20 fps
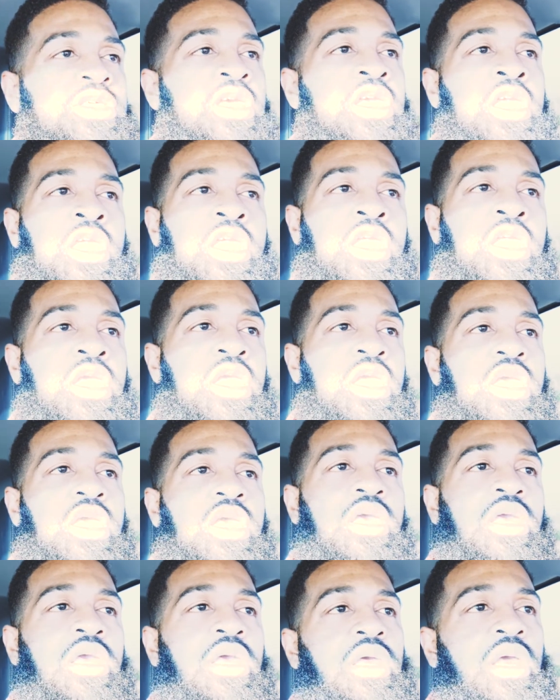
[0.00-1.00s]
thing.
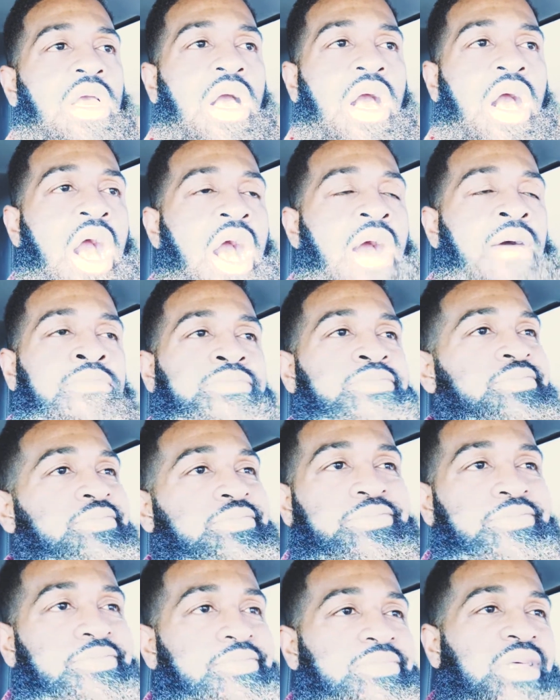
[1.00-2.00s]
I'm
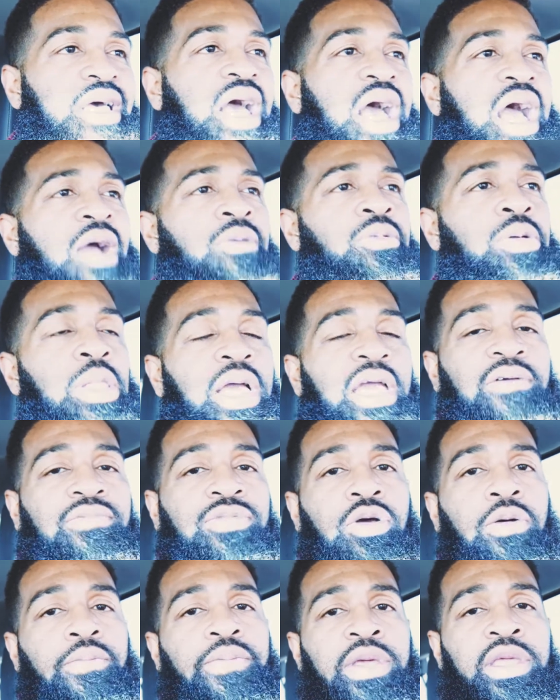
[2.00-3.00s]
I really have
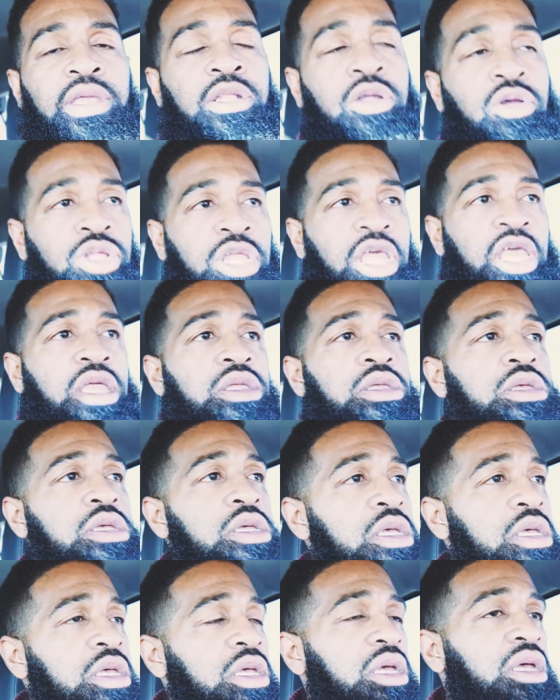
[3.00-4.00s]
no opinion on that.
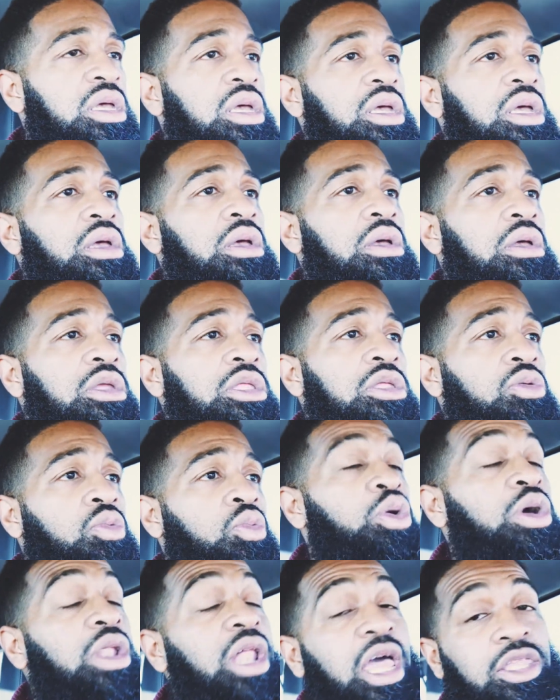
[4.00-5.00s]

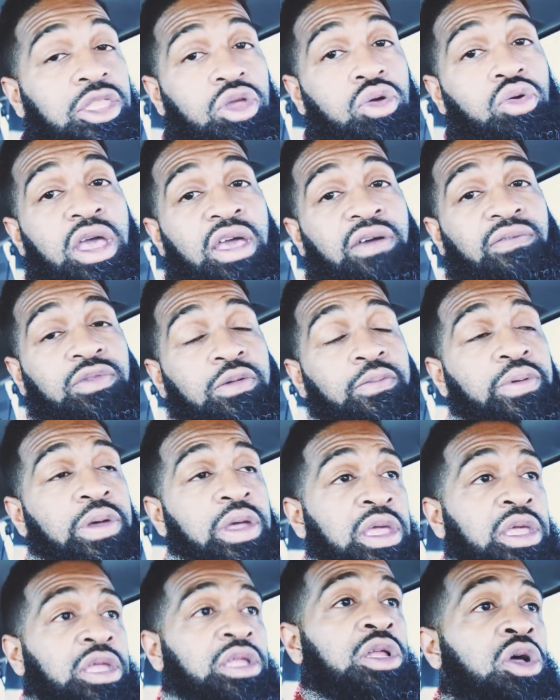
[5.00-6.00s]
What I do have an
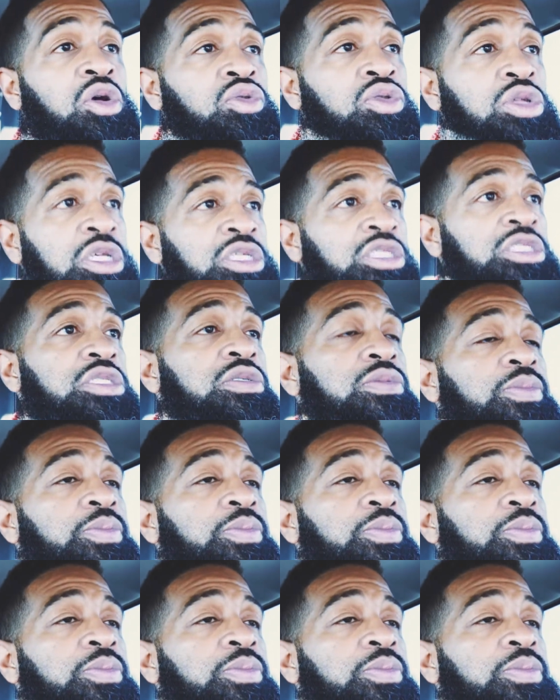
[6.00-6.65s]
opinion on is